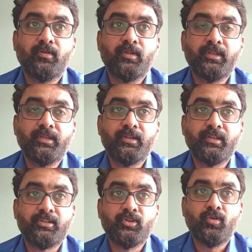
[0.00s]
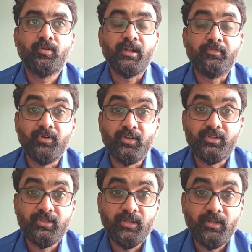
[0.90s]
the testing on
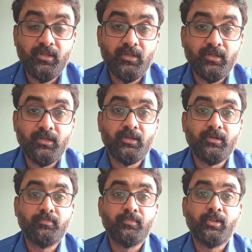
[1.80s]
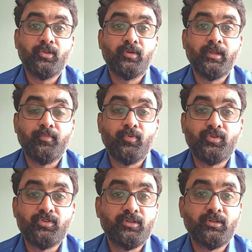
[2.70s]
adversarial
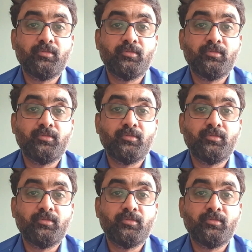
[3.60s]
inputs.